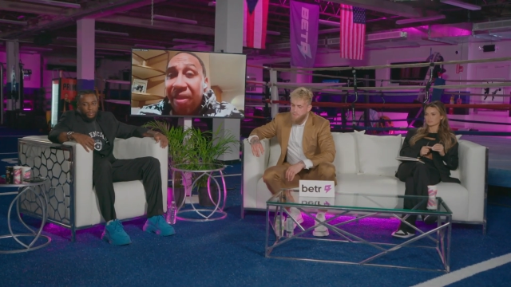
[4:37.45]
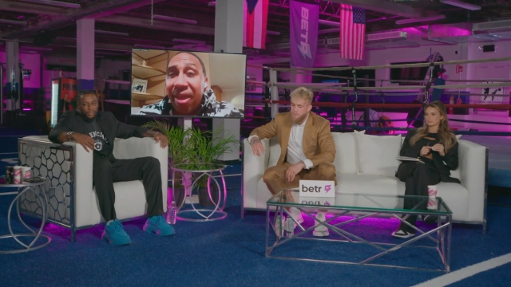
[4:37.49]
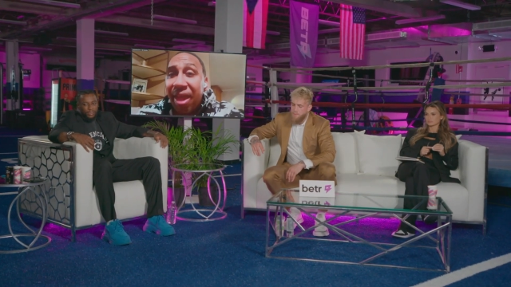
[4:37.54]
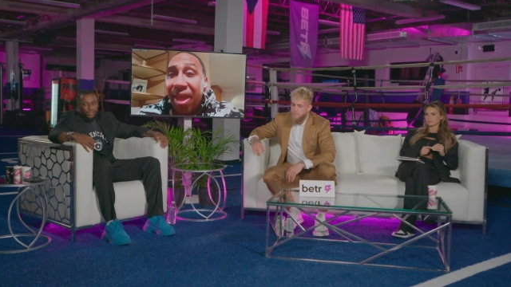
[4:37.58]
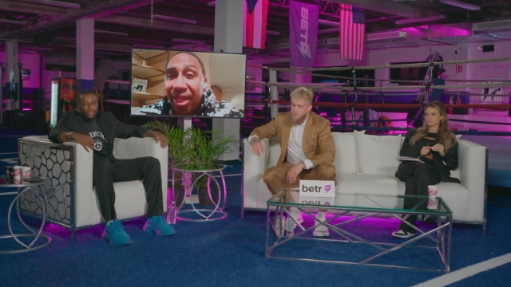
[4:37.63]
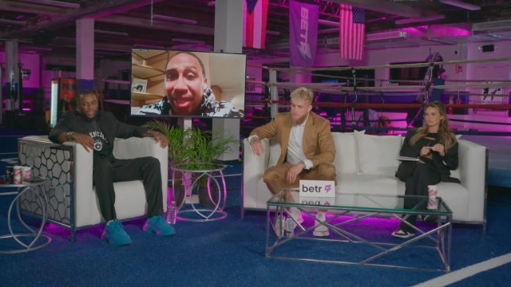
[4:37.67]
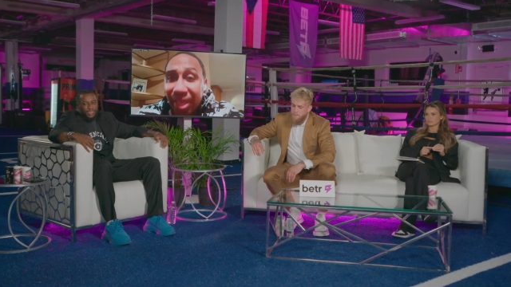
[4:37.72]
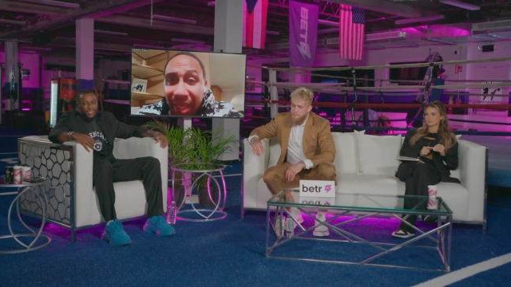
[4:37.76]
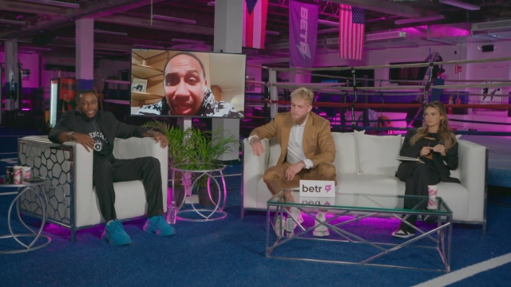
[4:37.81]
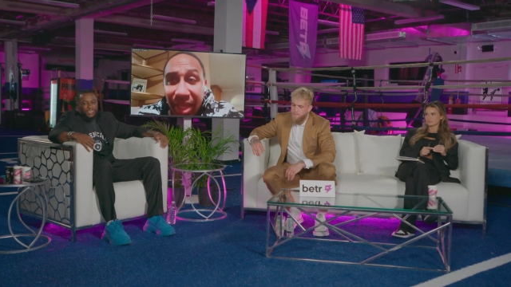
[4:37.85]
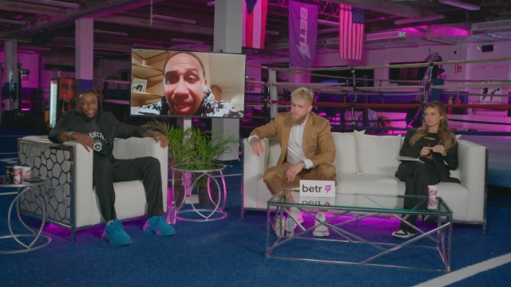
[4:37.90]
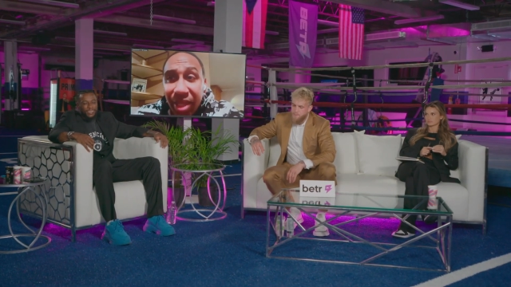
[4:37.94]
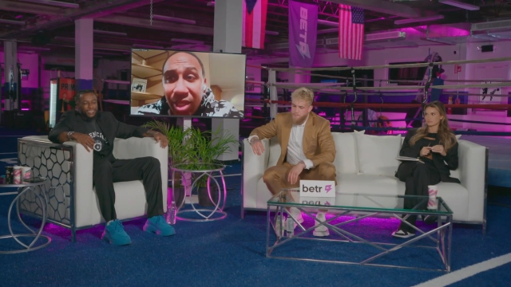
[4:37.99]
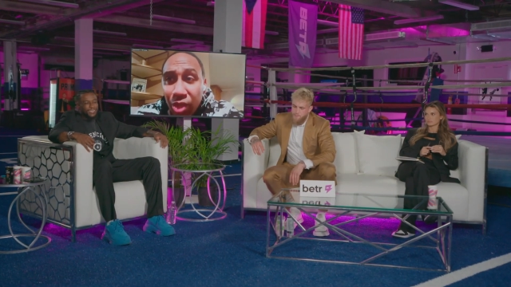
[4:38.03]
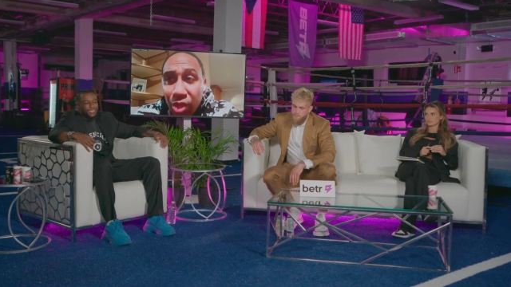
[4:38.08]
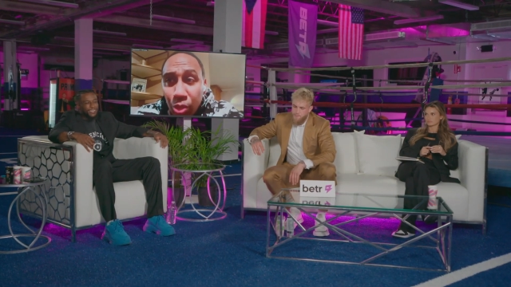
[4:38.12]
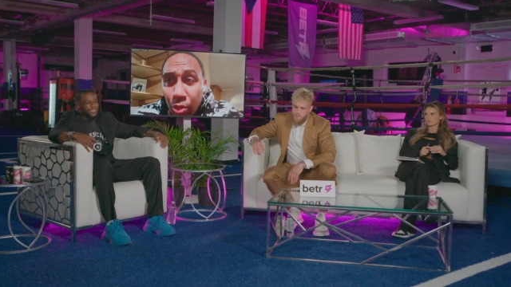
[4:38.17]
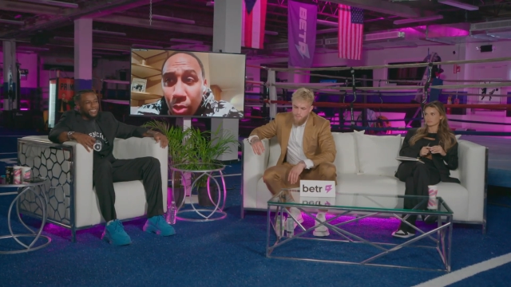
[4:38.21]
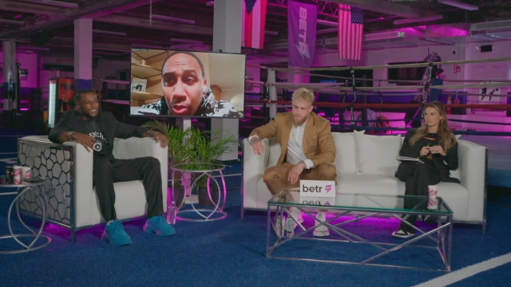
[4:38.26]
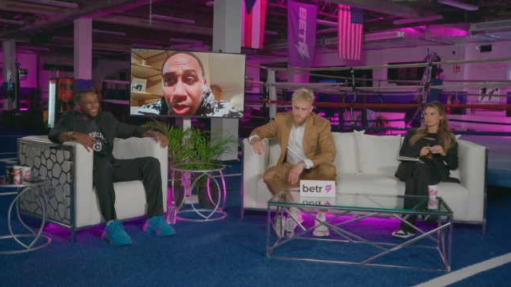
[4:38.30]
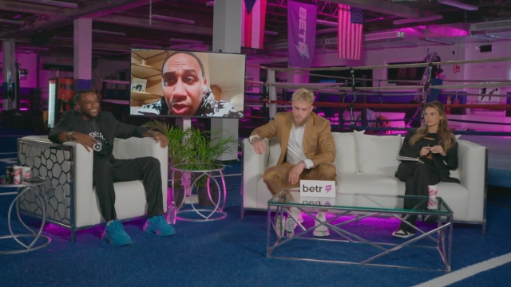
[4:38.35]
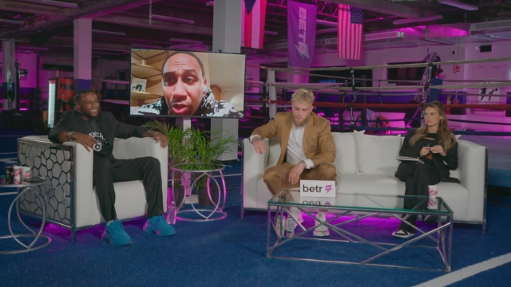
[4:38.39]
and get
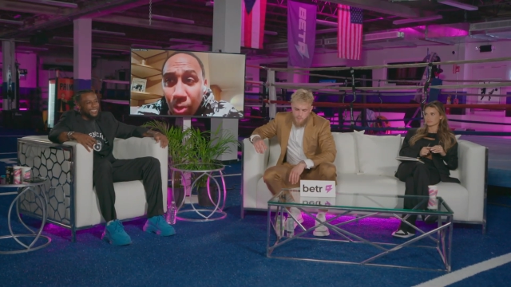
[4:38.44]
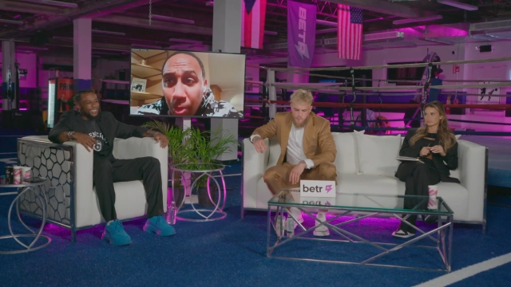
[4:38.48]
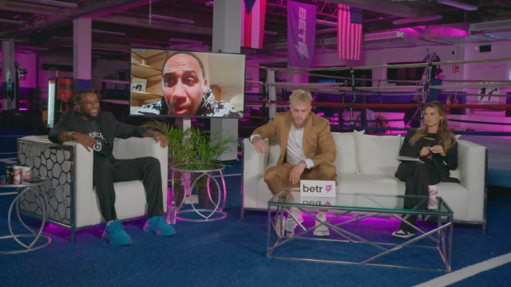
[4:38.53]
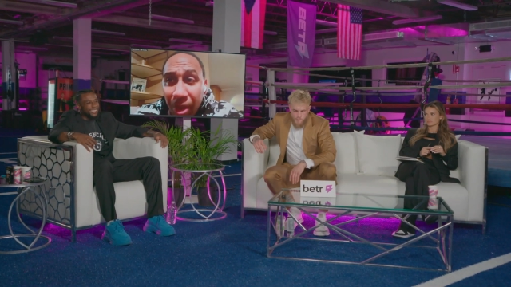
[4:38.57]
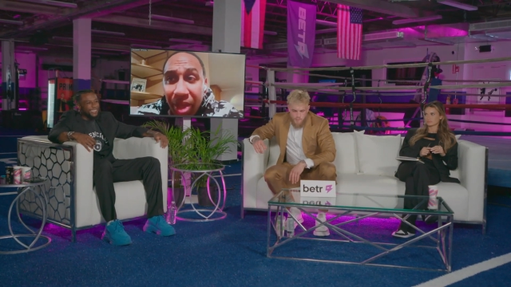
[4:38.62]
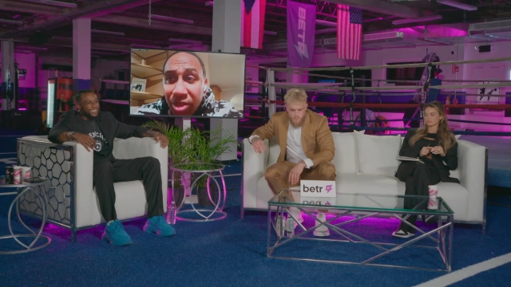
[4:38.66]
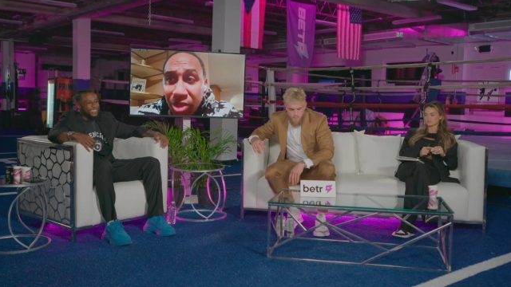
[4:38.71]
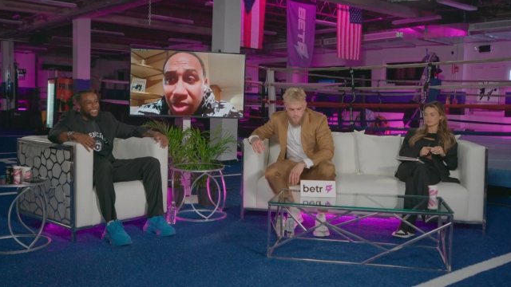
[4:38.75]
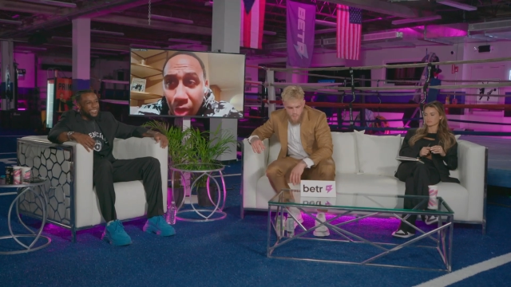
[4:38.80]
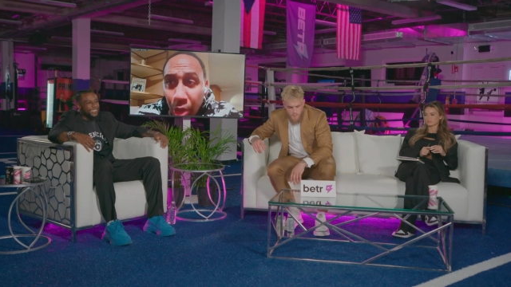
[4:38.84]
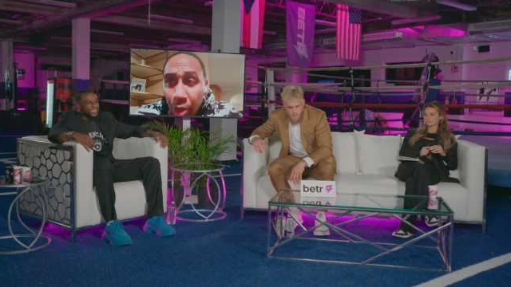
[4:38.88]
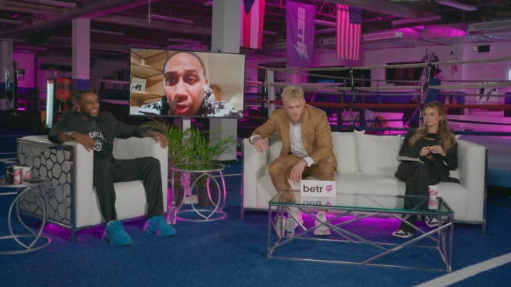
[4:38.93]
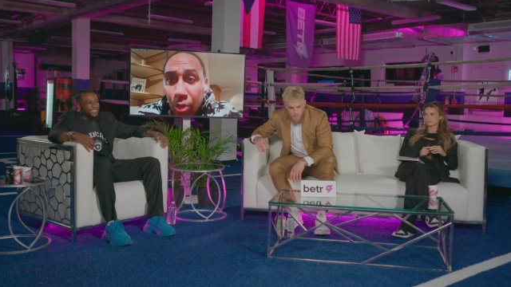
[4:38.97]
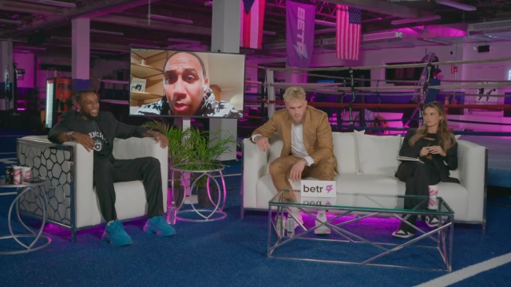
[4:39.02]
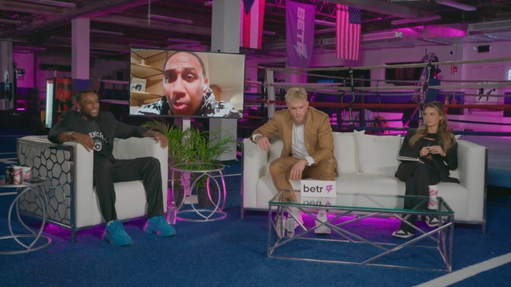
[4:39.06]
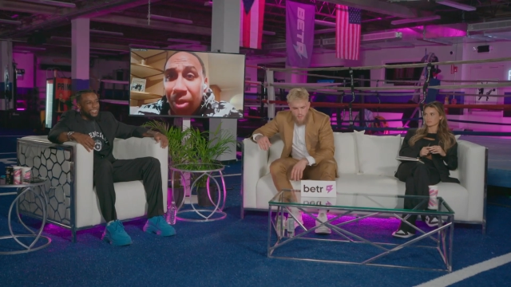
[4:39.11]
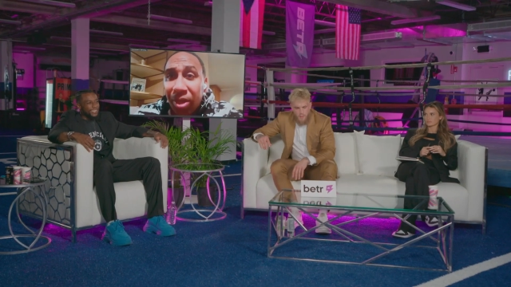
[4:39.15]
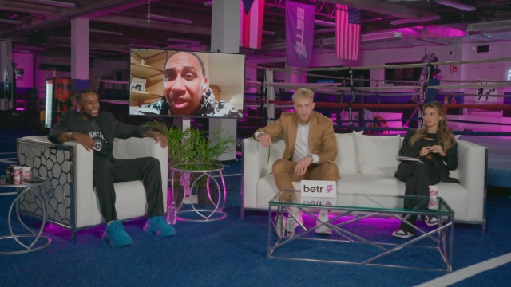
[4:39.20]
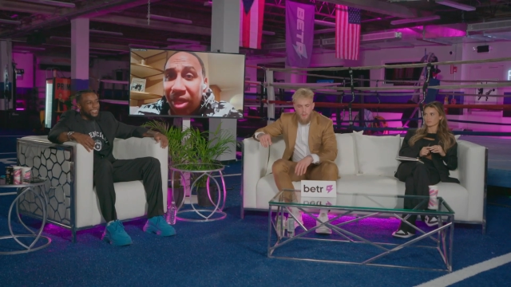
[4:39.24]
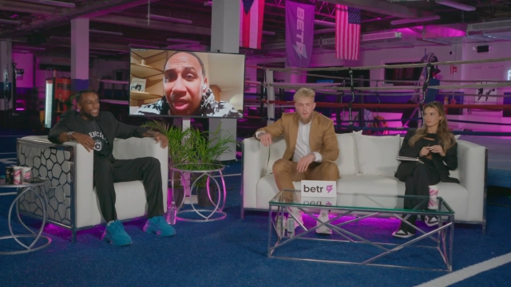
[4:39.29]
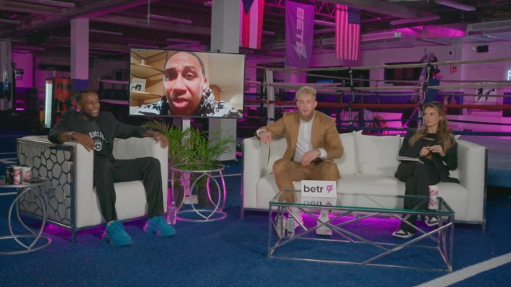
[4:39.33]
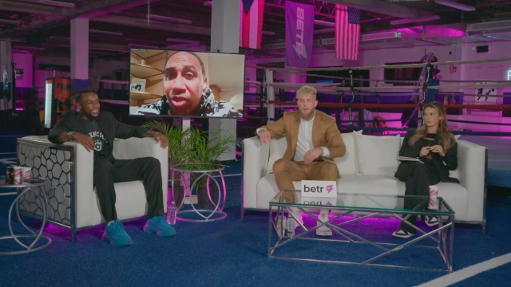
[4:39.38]
into a squared
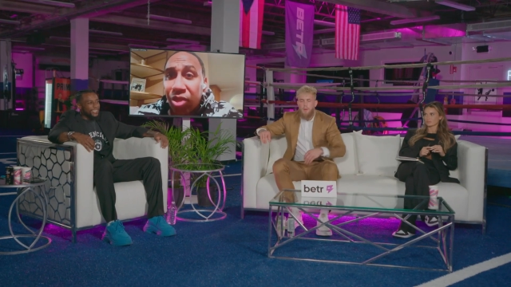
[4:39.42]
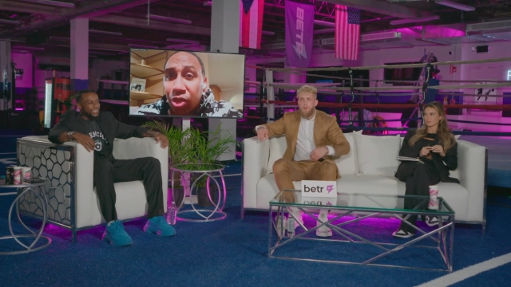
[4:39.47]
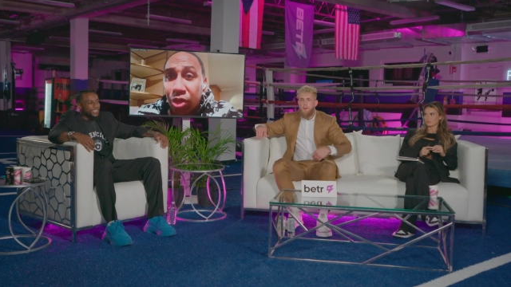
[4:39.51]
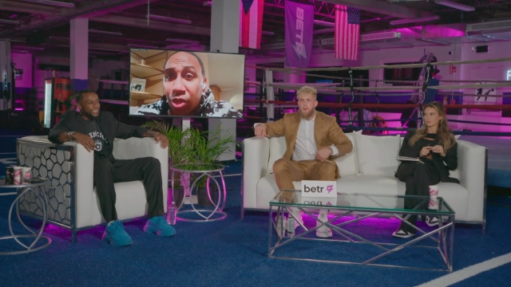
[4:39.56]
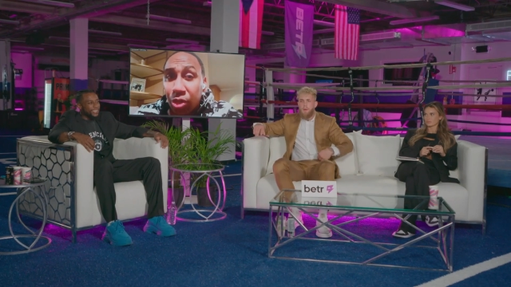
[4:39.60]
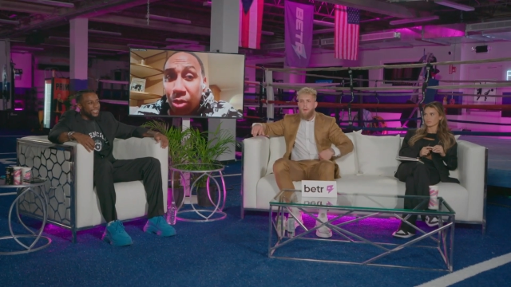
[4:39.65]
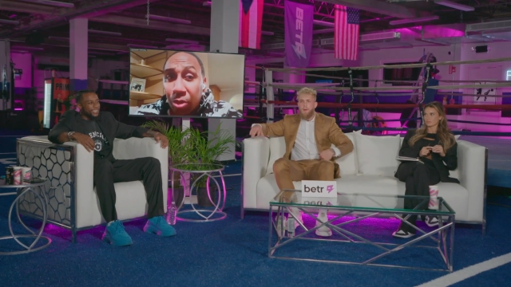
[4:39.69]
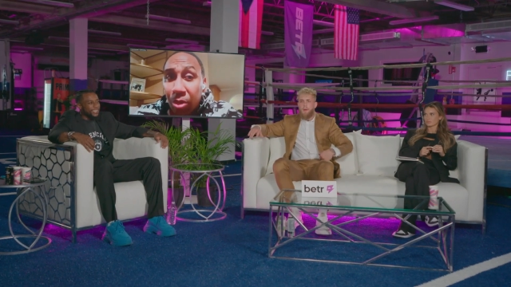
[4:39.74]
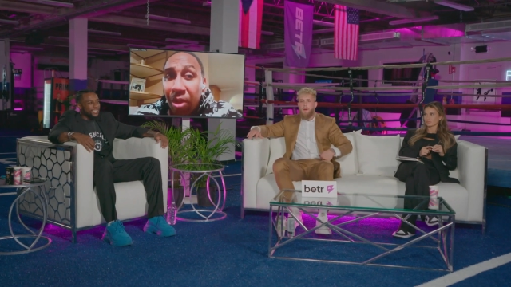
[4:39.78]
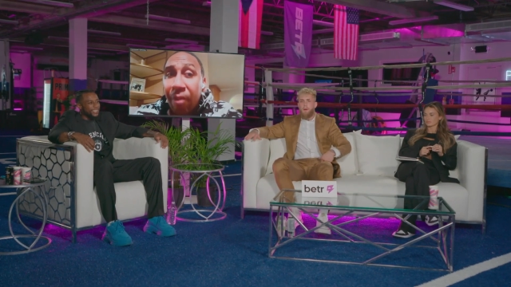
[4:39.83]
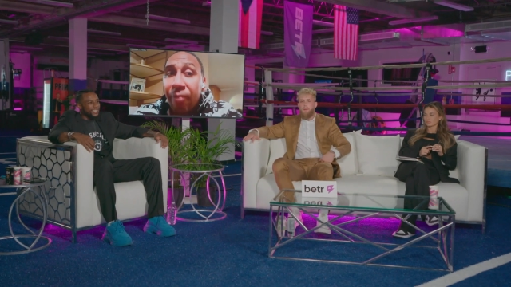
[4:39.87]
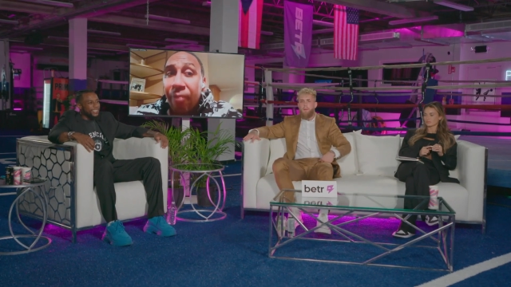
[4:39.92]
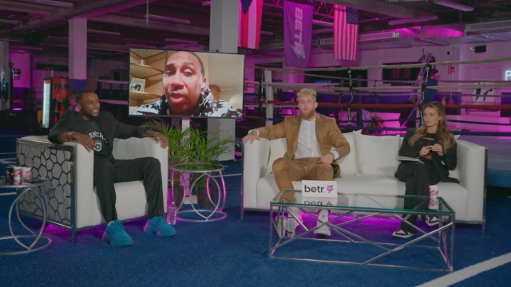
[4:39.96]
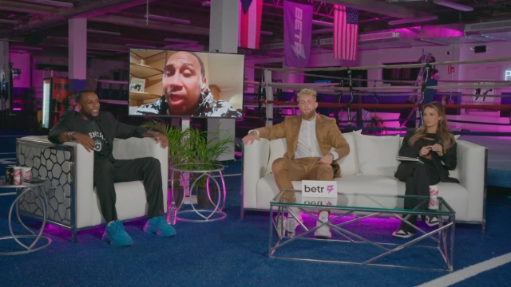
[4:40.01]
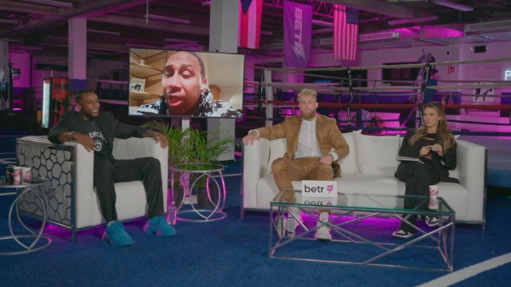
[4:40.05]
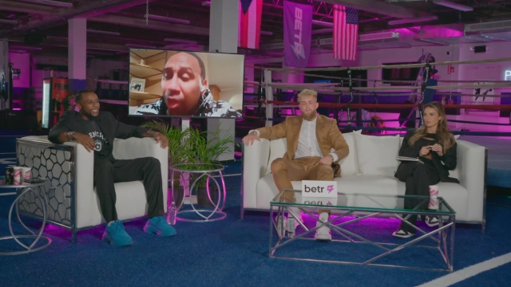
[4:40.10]
circle against you. Yep.